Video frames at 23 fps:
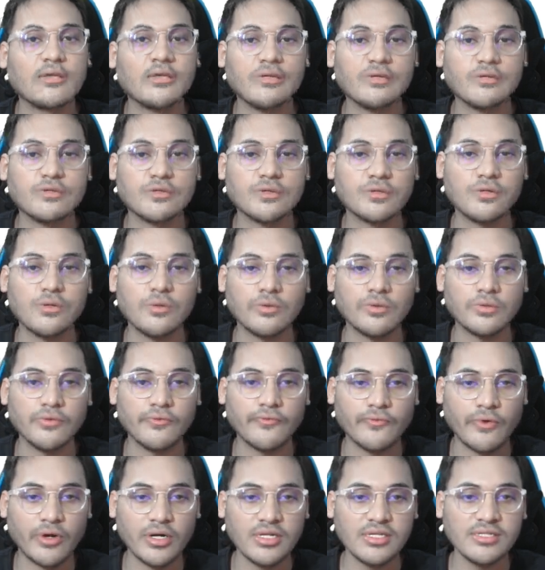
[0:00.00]
So
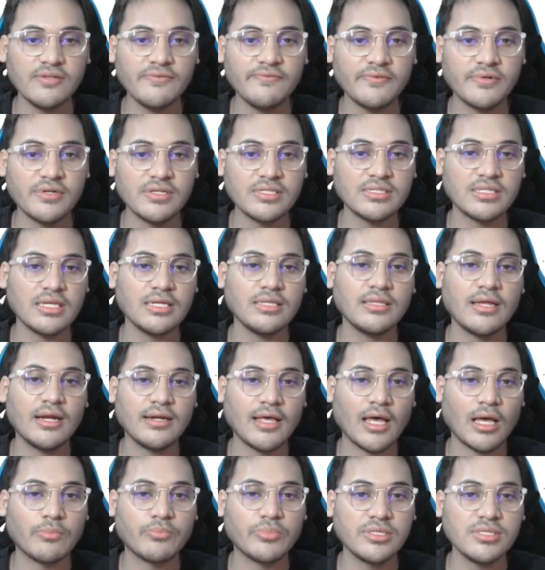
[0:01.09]
what is the first thing that
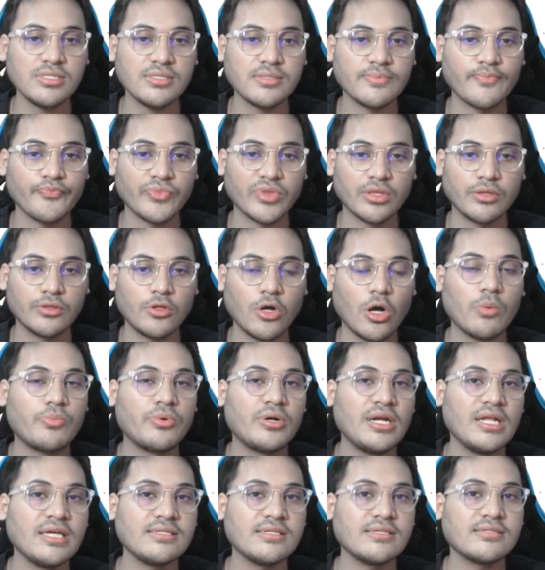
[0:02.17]
happens? The
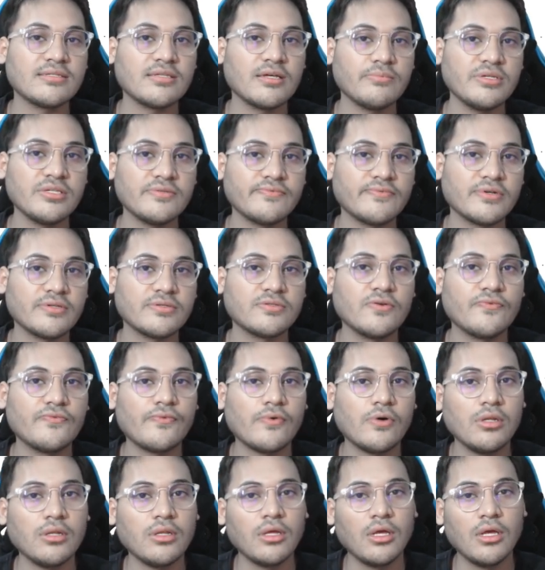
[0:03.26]
operating system is first of
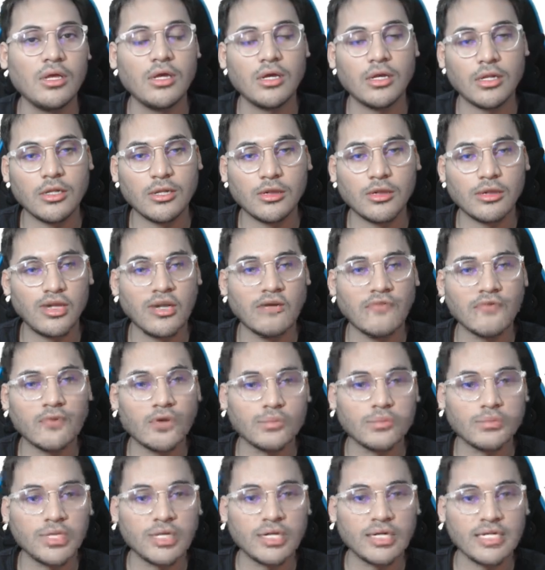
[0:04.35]
all loaded
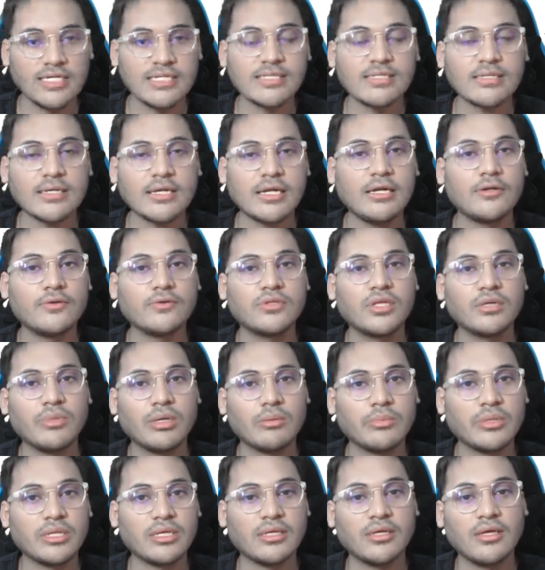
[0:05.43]
from the disk into the
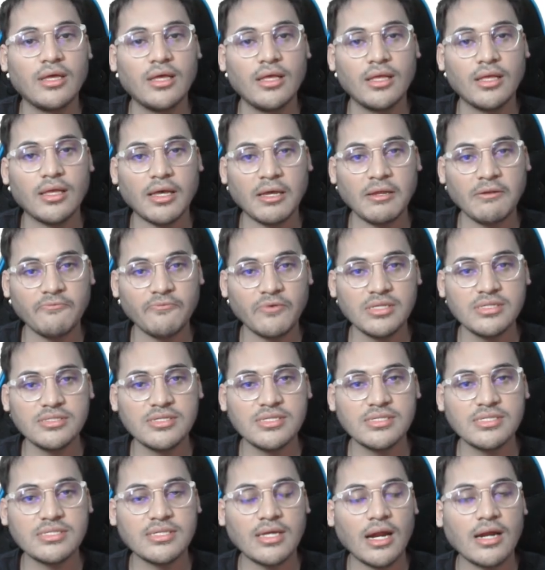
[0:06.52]
memory, and once
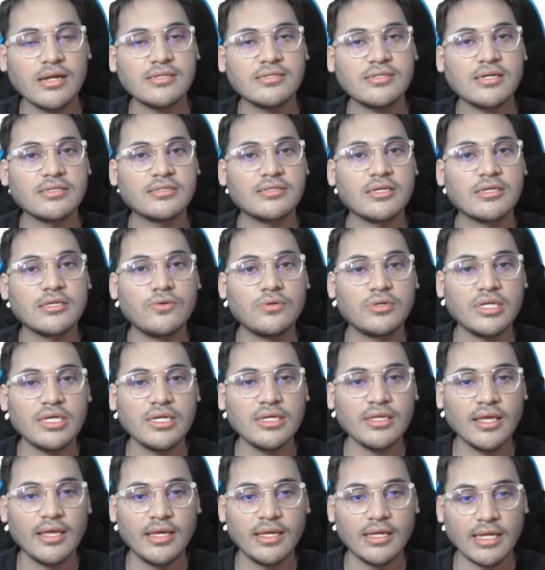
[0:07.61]
it starts executing,
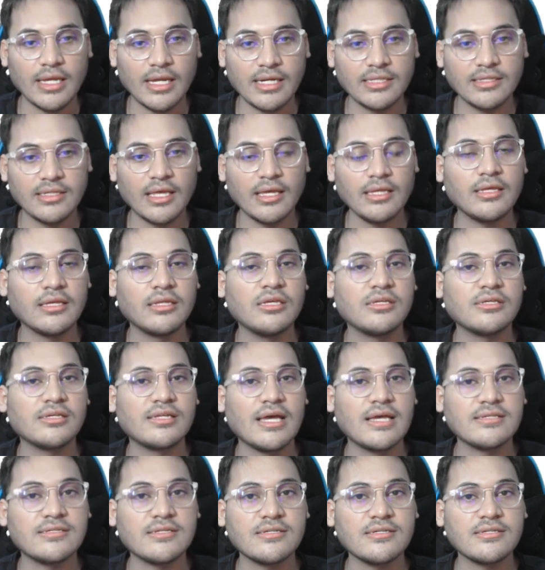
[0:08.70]
it then
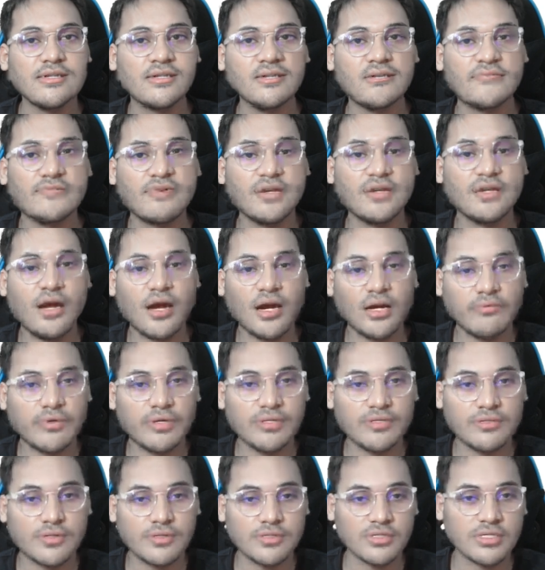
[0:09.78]
initializes the different hardware
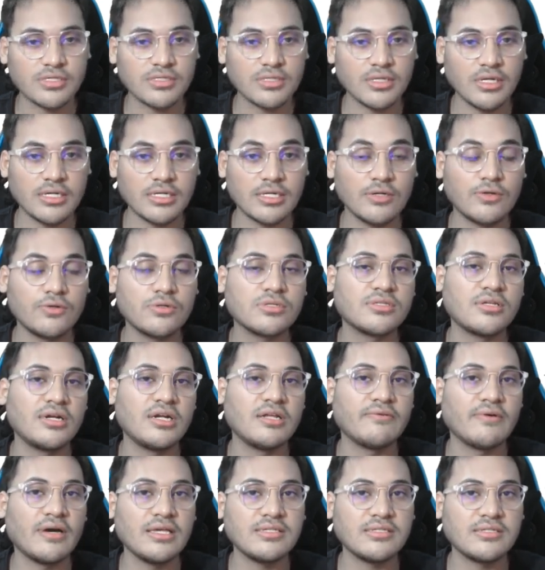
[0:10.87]
resources. It loads the
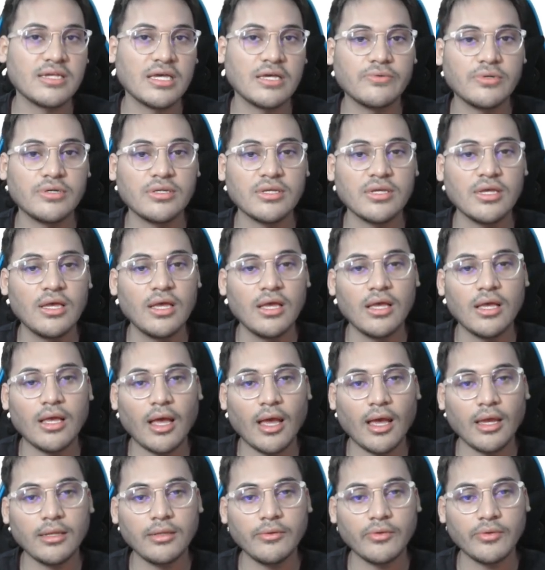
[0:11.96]
device driver,
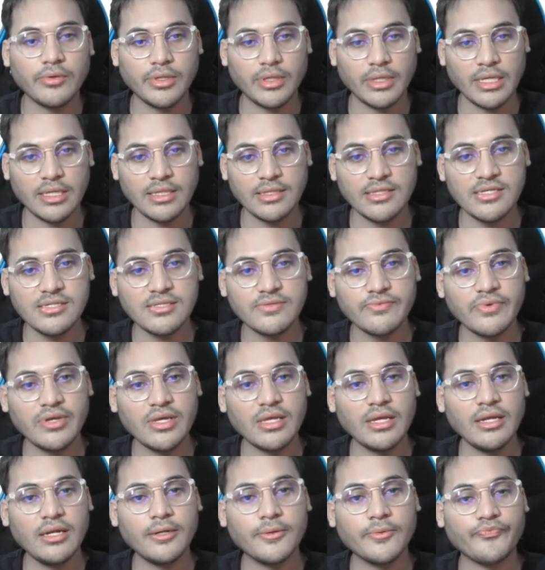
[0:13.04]
and in this way
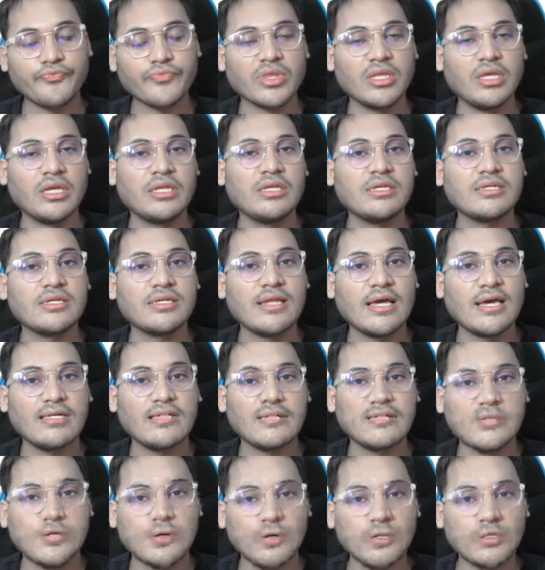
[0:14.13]
it
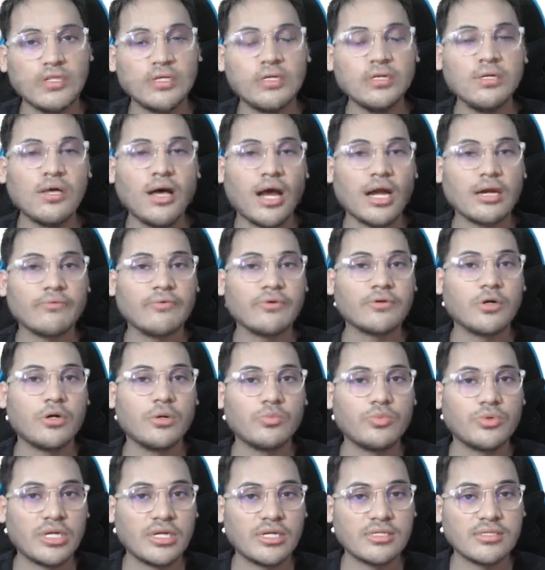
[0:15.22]
initializes all the hardware
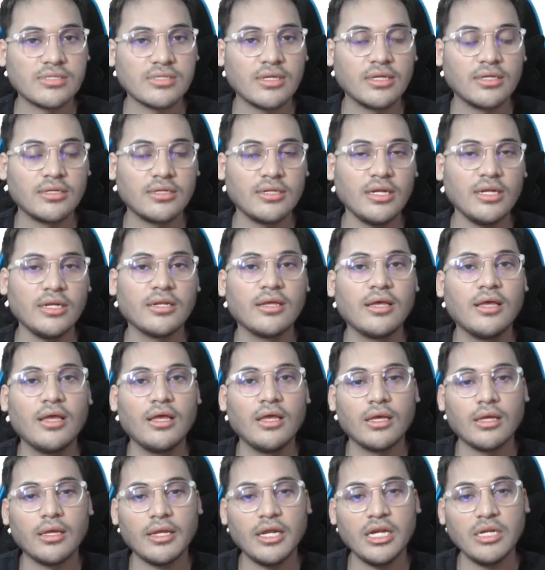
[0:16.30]
components, right?
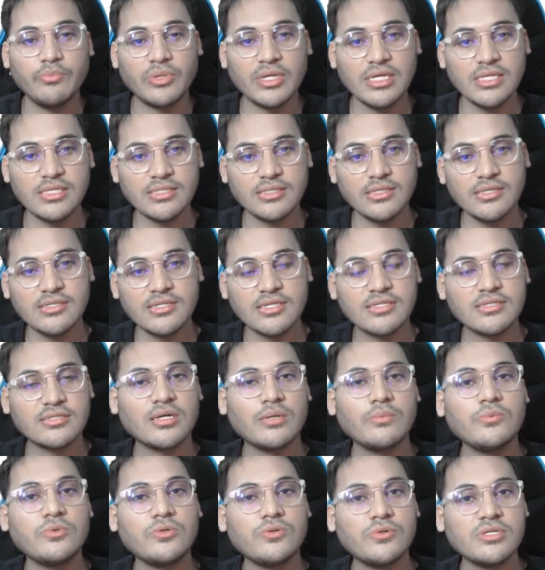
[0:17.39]
It brings the
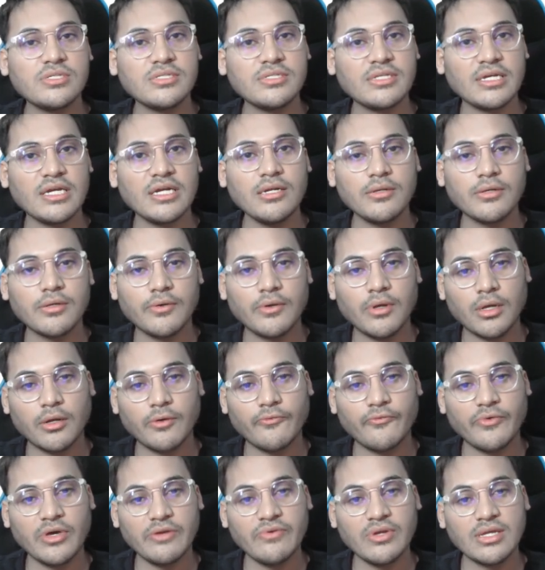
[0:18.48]
system to a state
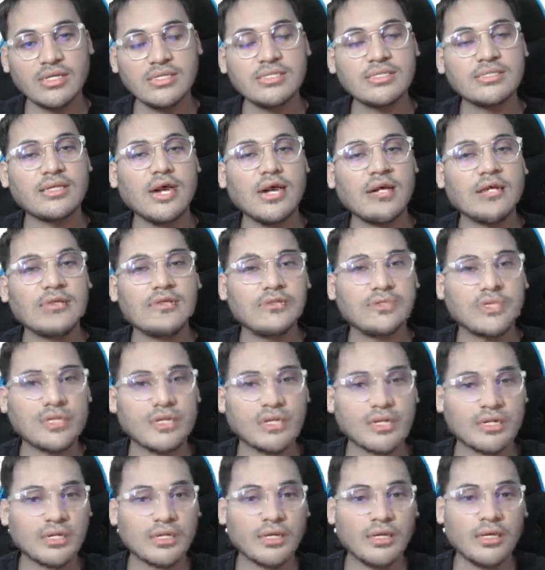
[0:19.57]
where we can start using it.